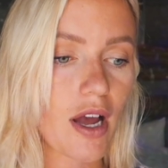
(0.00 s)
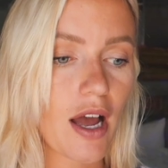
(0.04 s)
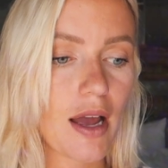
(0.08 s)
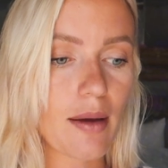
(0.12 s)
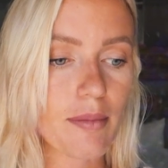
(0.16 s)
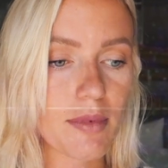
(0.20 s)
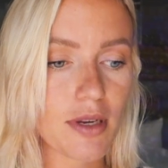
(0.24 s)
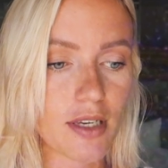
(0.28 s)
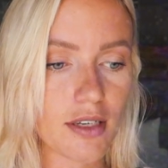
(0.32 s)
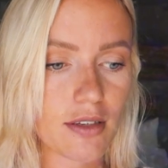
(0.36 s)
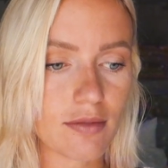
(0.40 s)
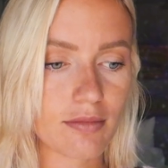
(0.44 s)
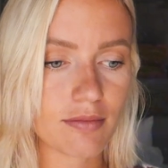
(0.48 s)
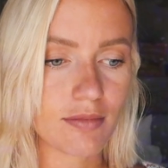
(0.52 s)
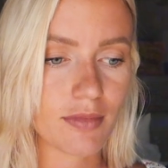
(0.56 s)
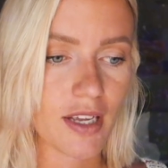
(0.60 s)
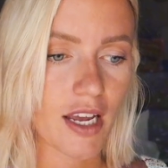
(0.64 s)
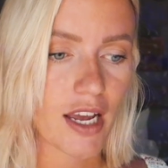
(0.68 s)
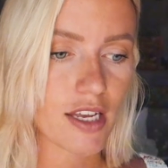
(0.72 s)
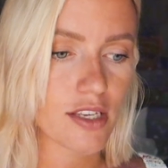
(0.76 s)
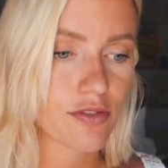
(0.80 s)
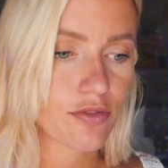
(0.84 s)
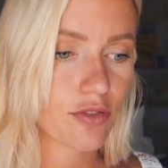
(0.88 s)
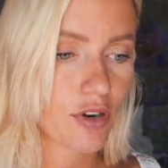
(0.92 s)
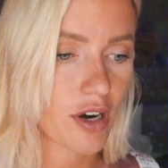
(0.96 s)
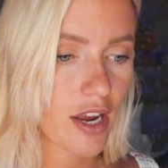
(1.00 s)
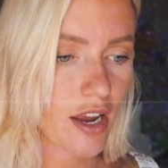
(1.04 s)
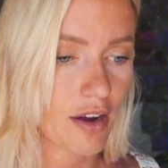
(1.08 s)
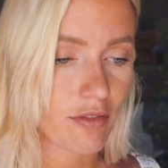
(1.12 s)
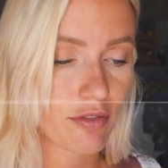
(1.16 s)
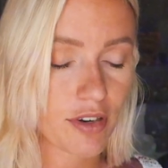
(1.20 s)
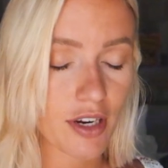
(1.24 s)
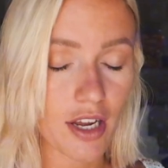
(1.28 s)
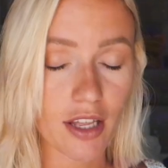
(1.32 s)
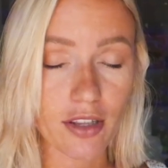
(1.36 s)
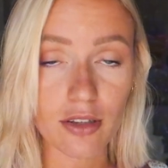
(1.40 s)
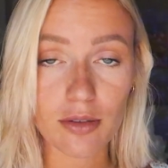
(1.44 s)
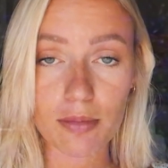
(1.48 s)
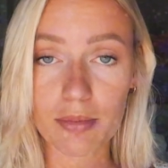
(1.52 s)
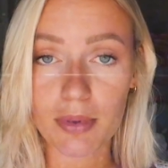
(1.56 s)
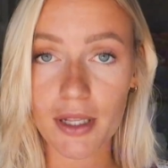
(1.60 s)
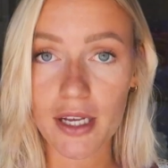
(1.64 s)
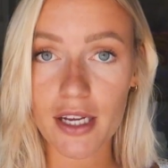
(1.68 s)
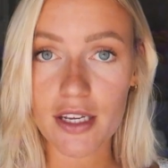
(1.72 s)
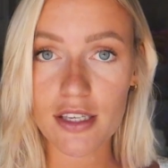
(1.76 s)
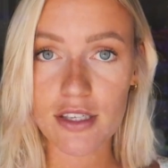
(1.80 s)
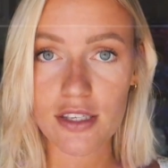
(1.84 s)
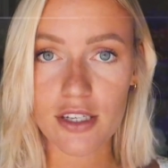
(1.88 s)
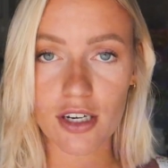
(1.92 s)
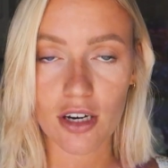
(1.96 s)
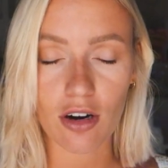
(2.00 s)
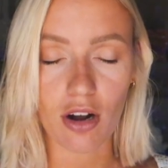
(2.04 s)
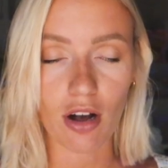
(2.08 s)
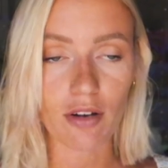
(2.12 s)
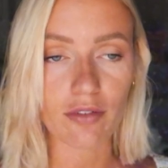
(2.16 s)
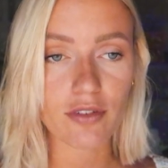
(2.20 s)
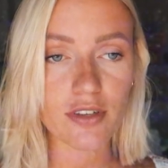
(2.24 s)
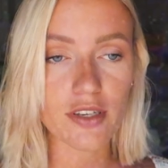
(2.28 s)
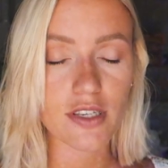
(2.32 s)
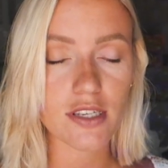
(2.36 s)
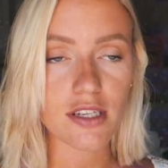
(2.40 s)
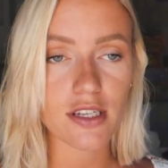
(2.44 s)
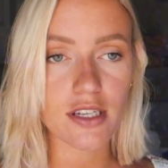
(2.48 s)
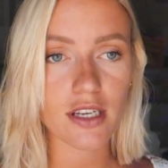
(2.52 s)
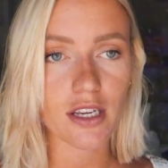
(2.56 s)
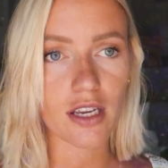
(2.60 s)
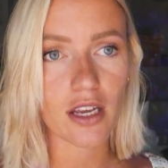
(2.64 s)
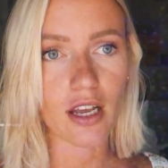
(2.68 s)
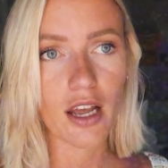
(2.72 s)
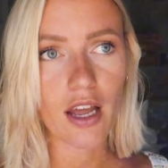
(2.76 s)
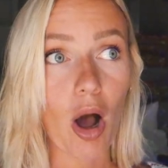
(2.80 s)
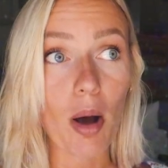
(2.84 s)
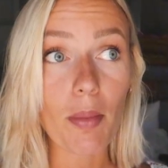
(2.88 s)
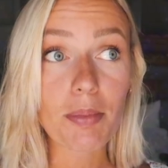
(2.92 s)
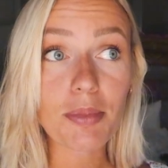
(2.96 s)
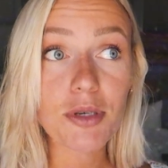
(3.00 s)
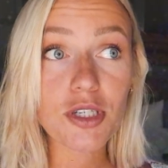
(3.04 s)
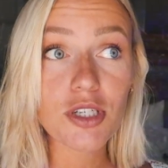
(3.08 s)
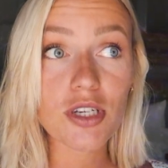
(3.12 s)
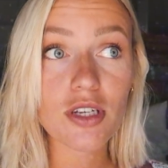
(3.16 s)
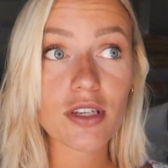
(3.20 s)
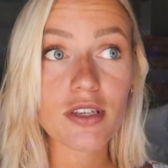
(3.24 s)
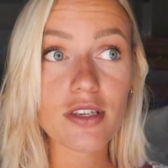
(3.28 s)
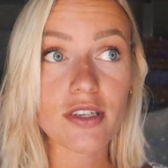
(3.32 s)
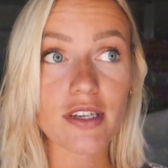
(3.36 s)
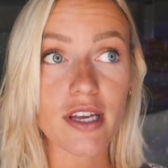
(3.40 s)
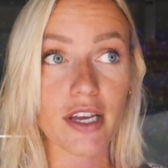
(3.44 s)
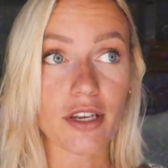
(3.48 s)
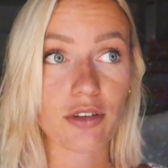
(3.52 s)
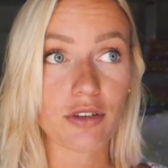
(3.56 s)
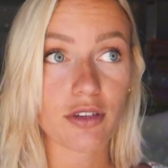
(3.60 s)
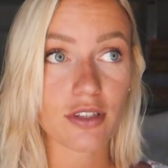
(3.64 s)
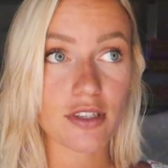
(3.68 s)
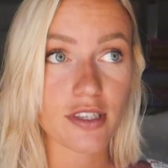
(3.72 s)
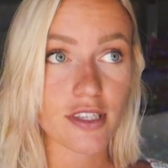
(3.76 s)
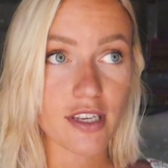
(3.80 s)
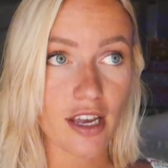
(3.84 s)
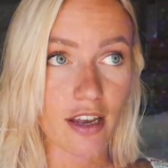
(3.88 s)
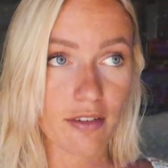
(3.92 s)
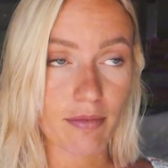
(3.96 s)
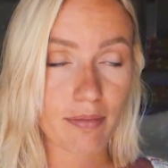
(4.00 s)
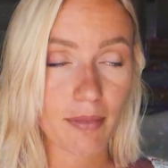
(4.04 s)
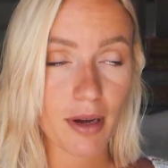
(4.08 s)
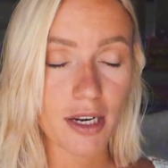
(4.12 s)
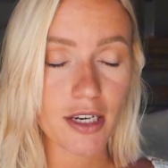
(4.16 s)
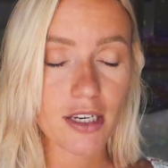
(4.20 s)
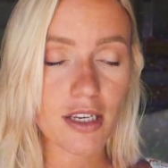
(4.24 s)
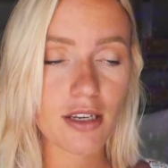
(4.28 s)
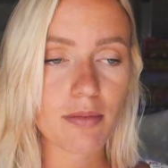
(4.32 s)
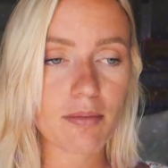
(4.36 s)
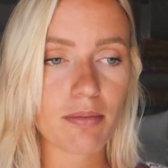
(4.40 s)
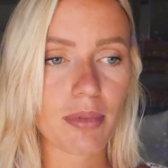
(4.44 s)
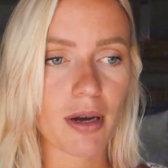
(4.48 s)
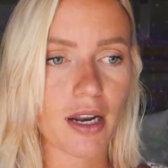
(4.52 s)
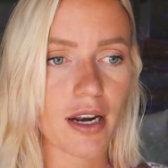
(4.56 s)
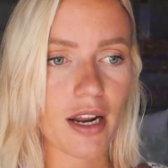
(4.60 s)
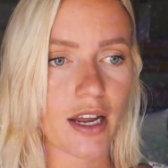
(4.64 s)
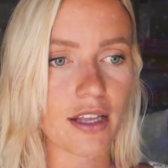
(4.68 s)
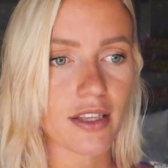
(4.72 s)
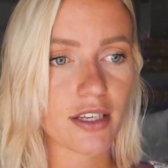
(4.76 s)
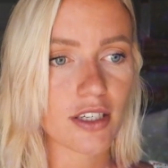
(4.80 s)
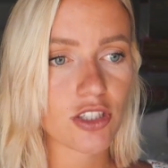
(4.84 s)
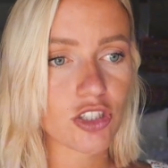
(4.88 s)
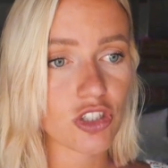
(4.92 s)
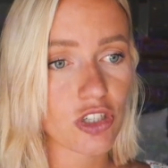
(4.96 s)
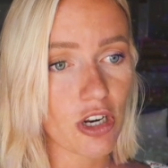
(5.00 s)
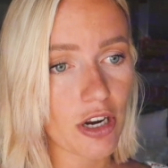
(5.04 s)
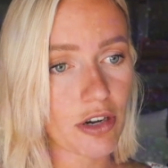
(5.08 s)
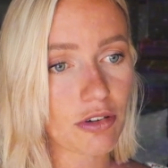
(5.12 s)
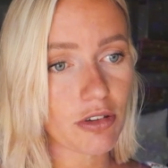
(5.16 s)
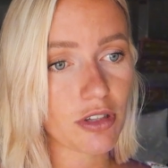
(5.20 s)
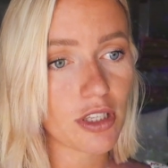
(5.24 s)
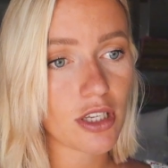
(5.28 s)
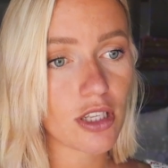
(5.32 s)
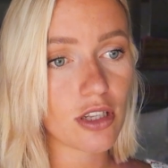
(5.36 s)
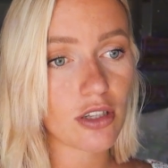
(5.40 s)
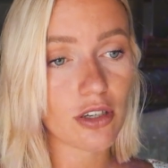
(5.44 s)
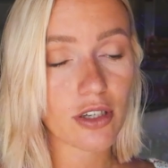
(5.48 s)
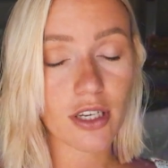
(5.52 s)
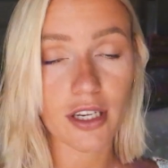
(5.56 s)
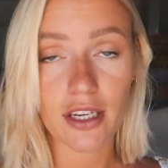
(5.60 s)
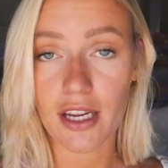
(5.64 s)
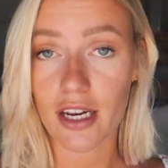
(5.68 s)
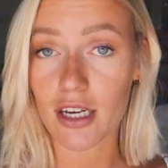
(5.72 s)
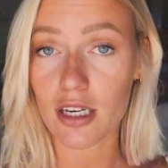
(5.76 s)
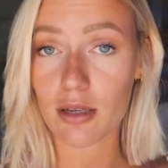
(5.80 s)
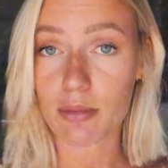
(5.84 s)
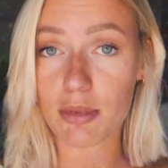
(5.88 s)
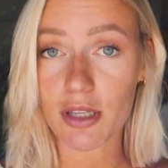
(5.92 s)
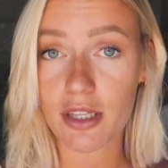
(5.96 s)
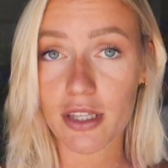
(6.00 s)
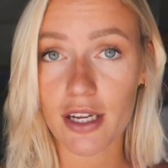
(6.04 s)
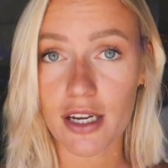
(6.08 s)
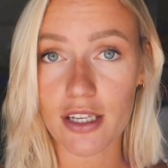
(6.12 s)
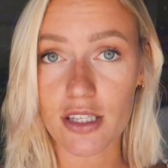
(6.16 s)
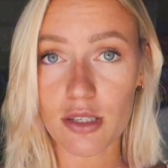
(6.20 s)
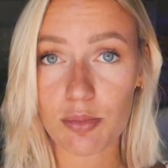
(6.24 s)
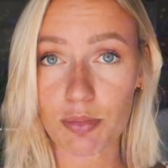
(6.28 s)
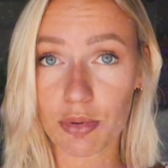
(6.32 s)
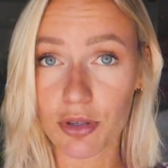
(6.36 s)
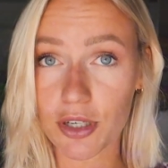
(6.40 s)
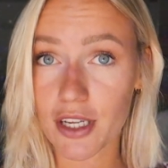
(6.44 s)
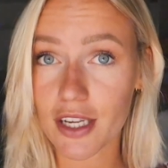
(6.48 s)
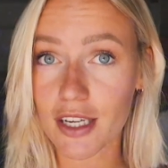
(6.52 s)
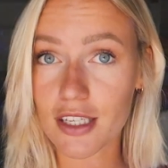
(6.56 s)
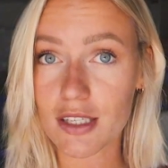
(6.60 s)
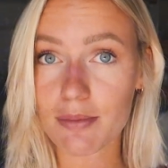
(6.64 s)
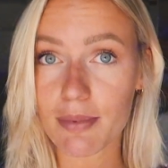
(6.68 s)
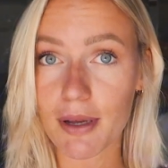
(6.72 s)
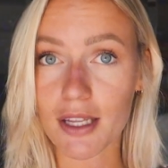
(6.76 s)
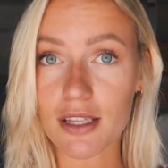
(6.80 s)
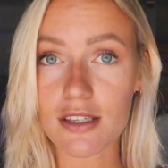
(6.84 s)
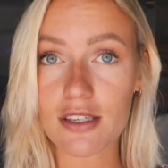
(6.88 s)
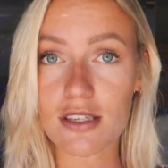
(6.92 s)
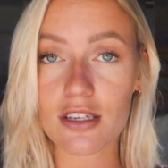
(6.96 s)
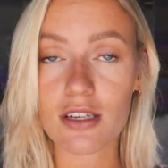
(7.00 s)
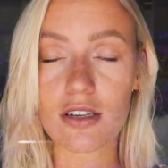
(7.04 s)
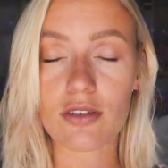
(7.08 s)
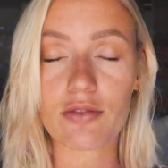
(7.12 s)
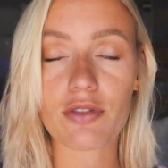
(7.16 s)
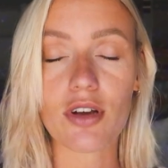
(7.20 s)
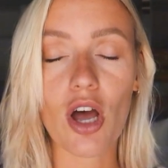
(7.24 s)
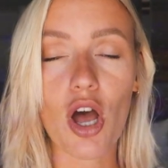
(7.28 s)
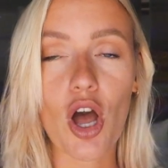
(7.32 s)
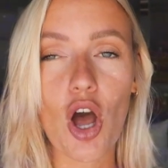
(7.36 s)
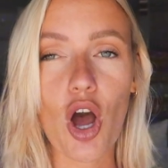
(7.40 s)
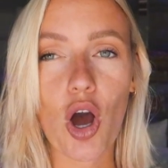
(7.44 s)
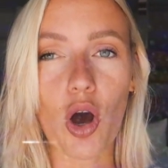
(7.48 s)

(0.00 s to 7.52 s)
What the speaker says: I mean, as for every other place, there are obviously options that you can save money, but I think generally looking at Ibiza, it's pretty expensive.